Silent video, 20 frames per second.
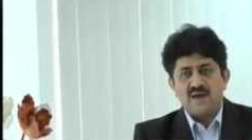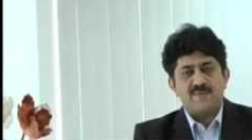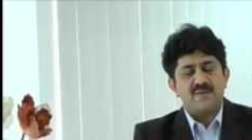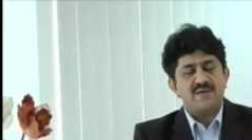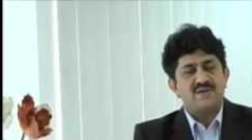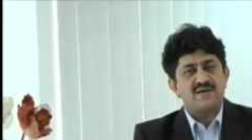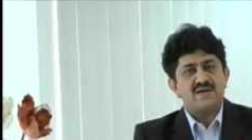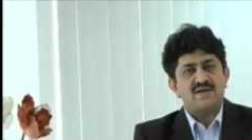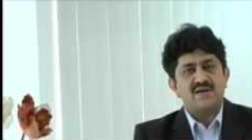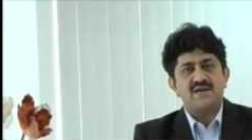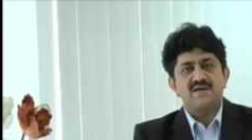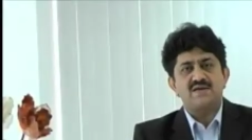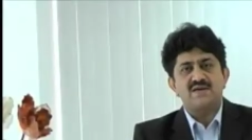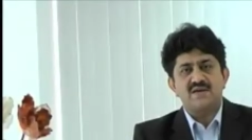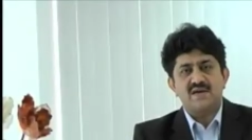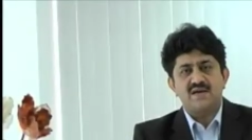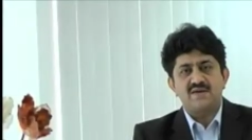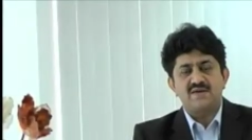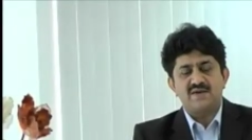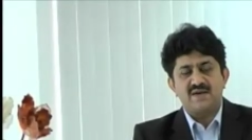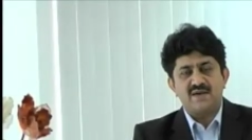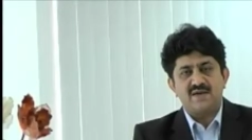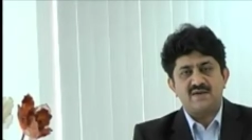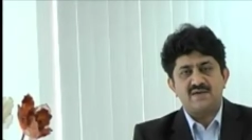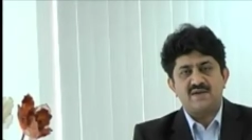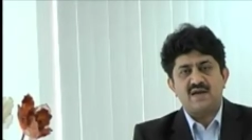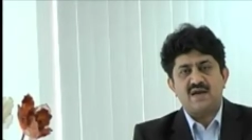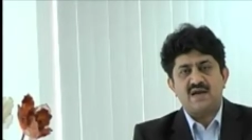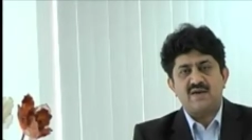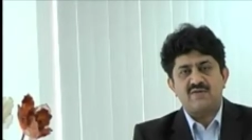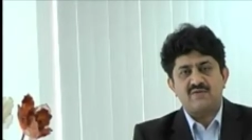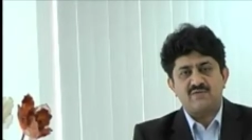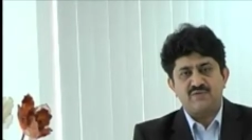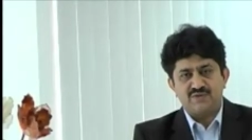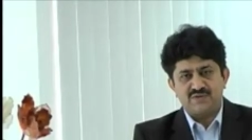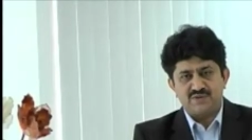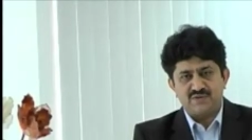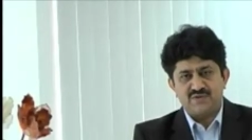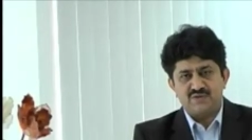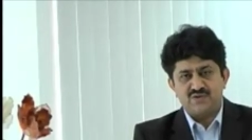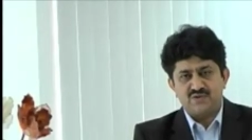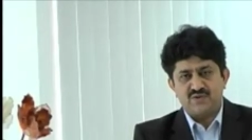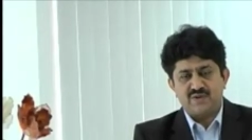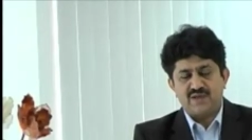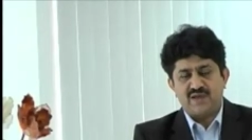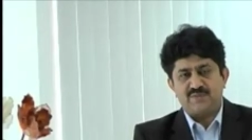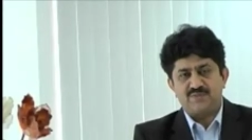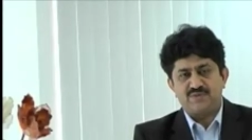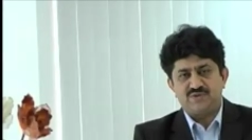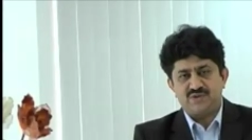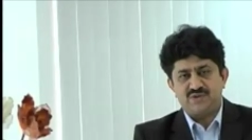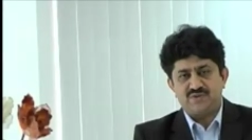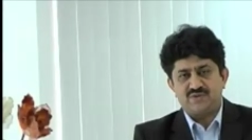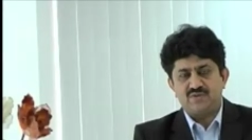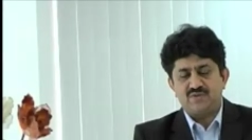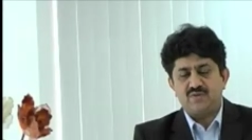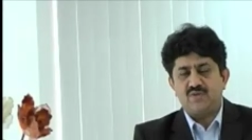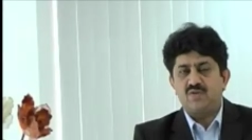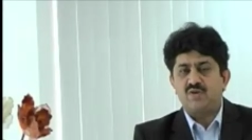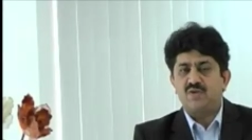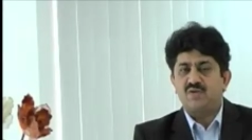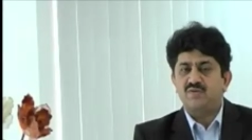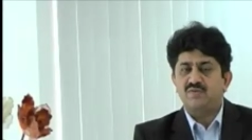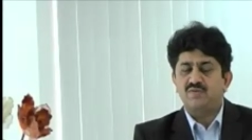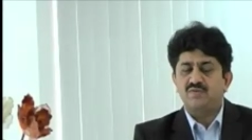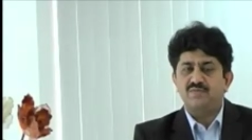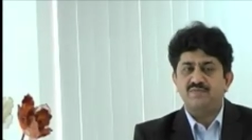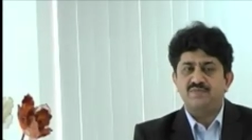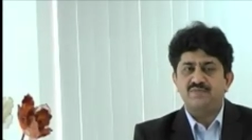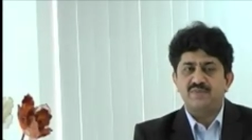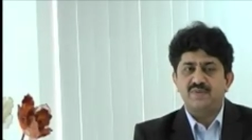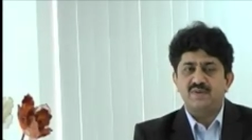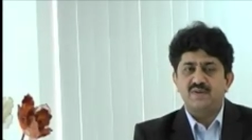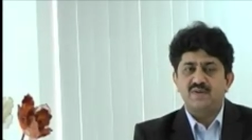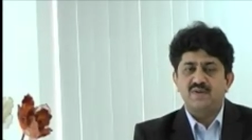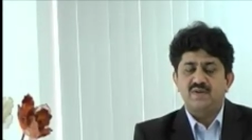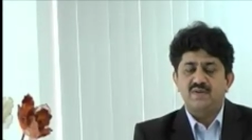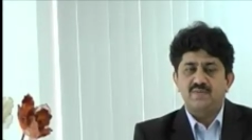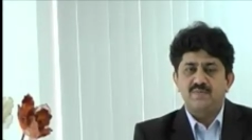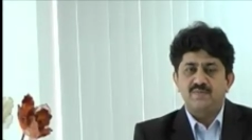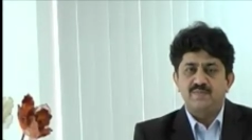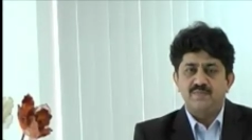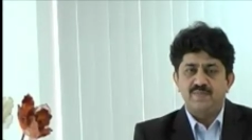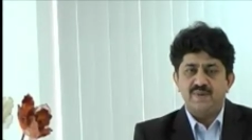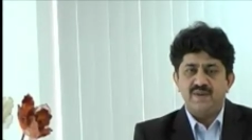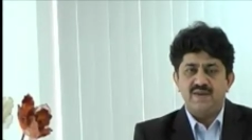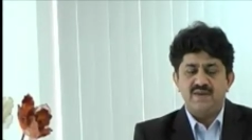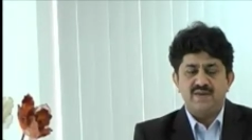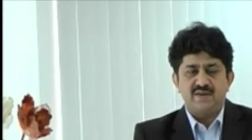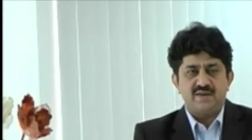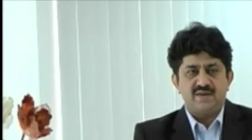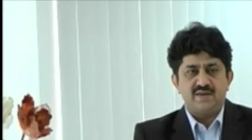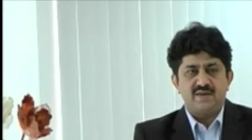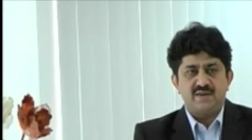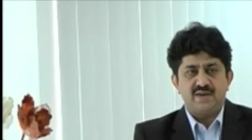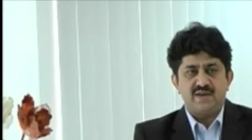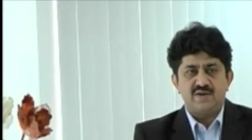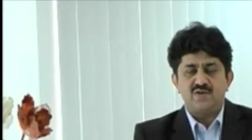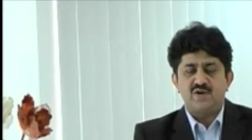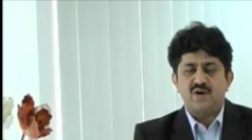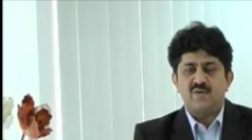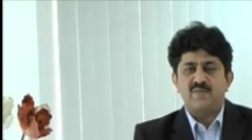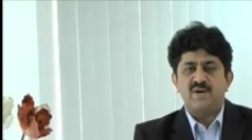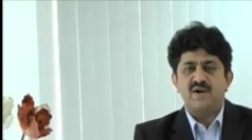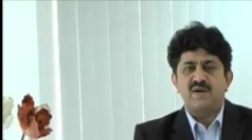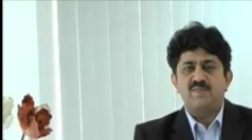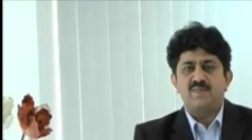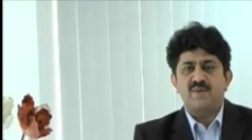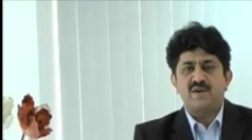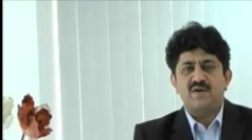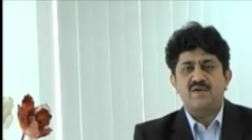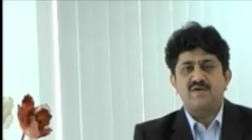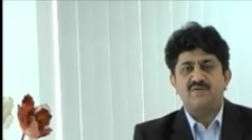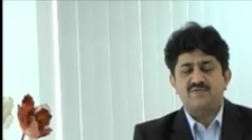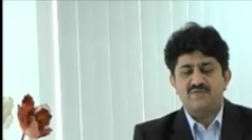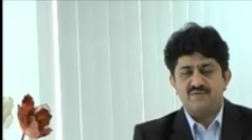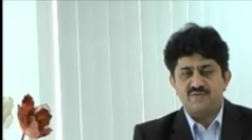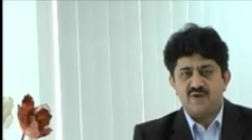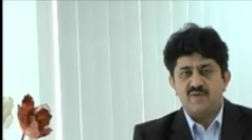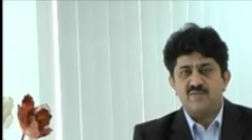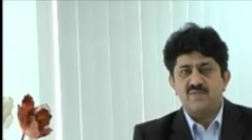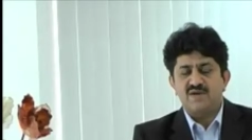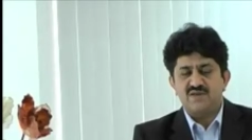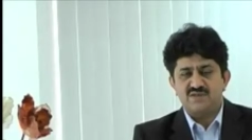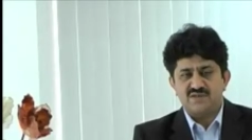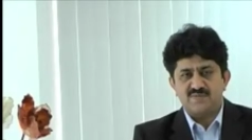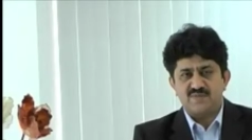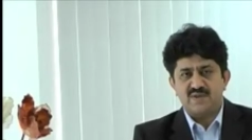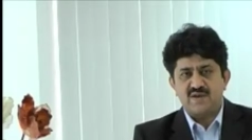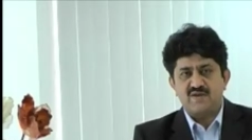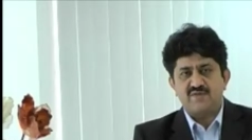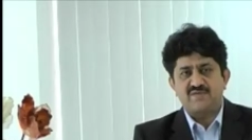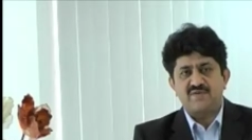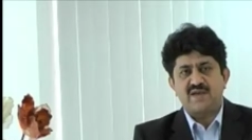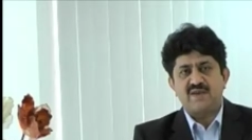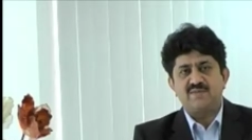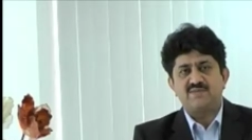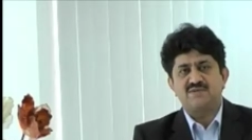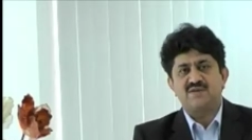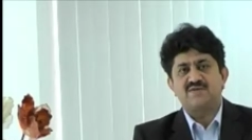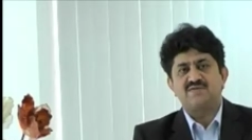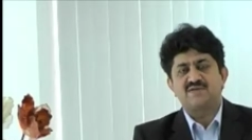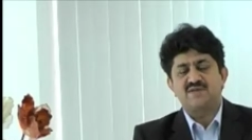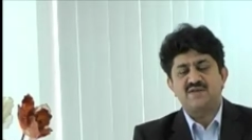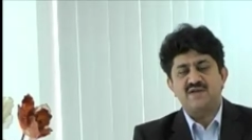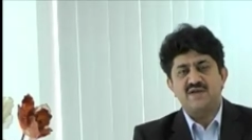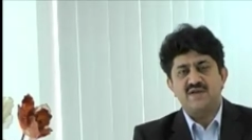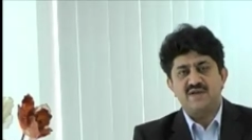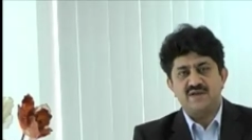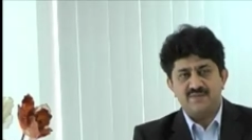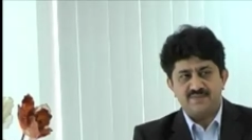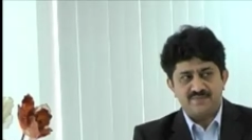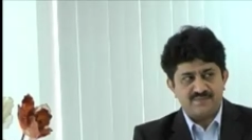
until 1998, our vision was to capture or be a dominant supplier of camshafts in India.